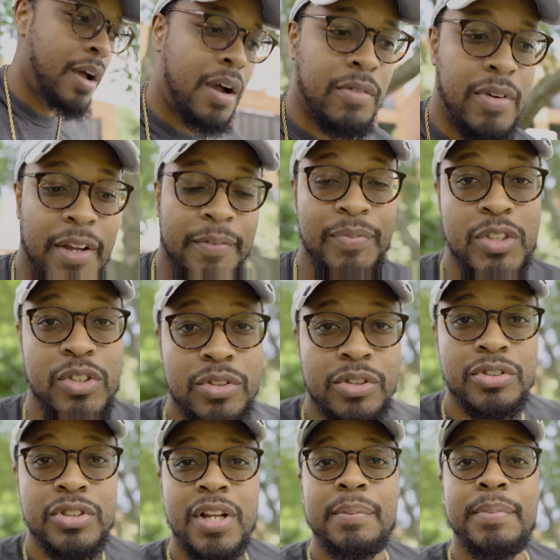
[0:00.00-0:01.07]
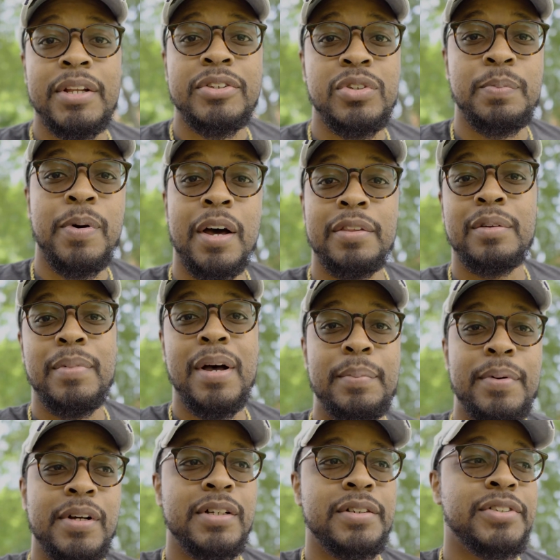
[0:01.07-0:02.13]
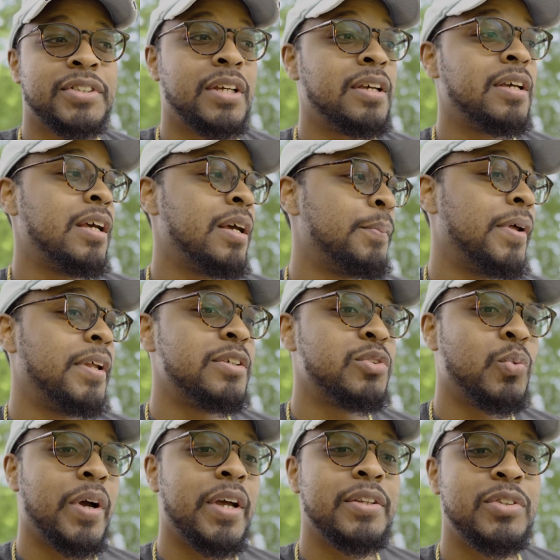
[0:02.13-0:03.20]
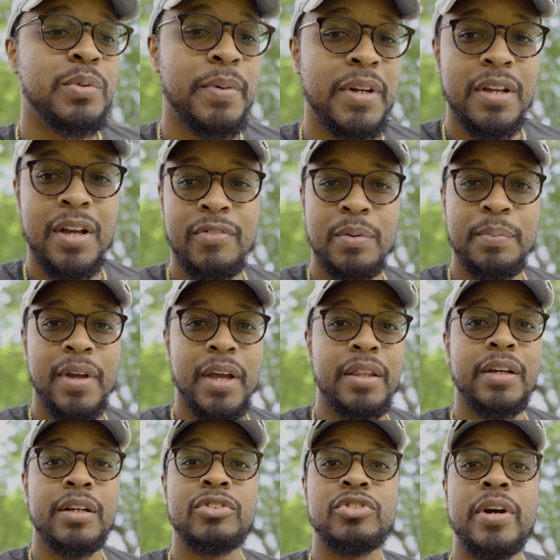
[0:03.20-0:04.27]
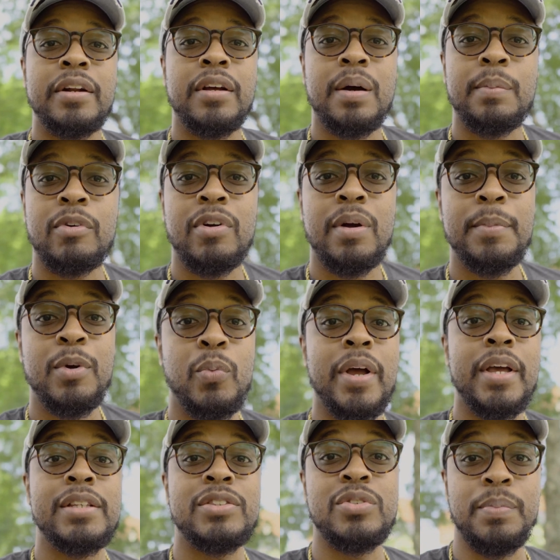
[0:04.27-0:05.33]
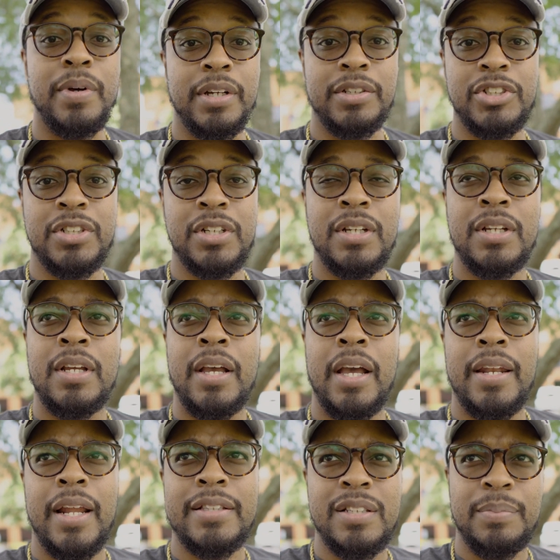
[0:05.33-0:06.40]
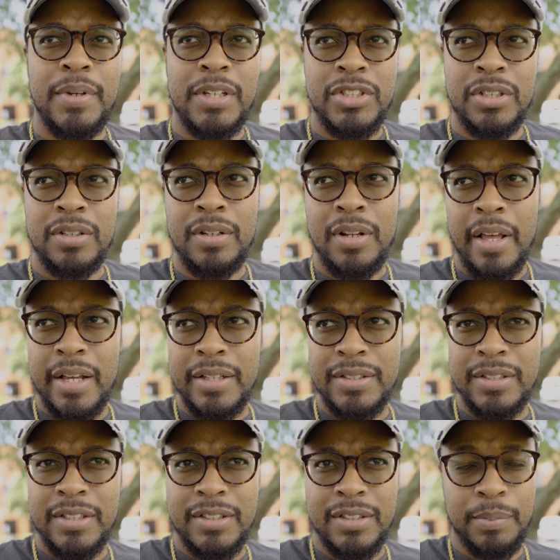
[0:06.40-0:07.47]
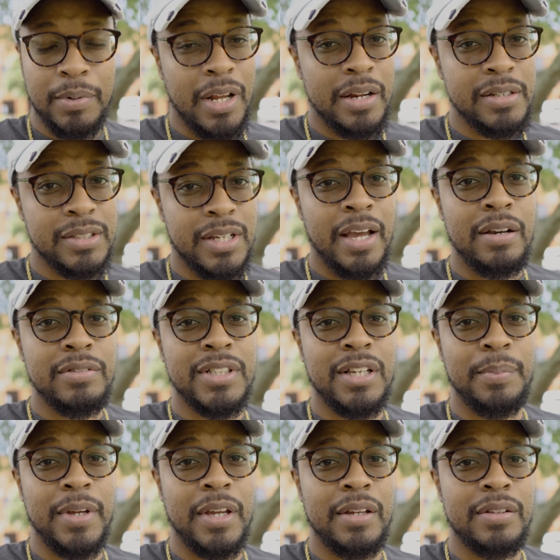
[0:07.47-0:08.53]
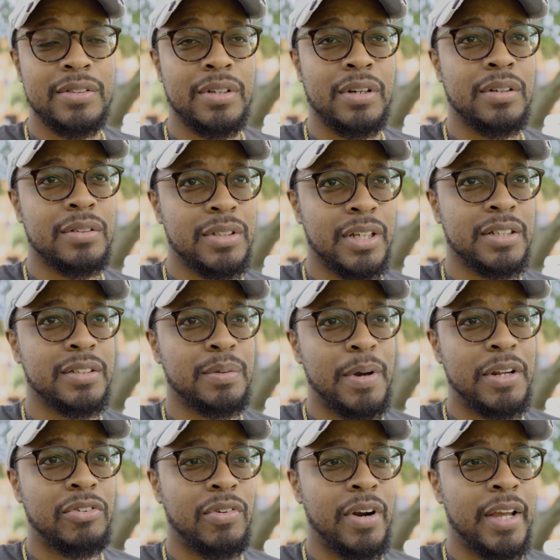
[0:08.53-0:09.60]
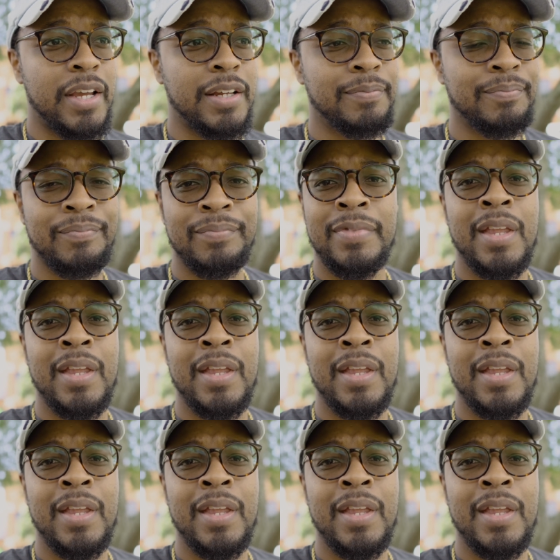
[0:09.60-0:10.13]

All right, so usually I'm not too bothered by bugs, but there's way too many of them, and they're trying to come around me way too much. And not to mention, I see some cloudy skies coming in, so it looks like it's about to rain.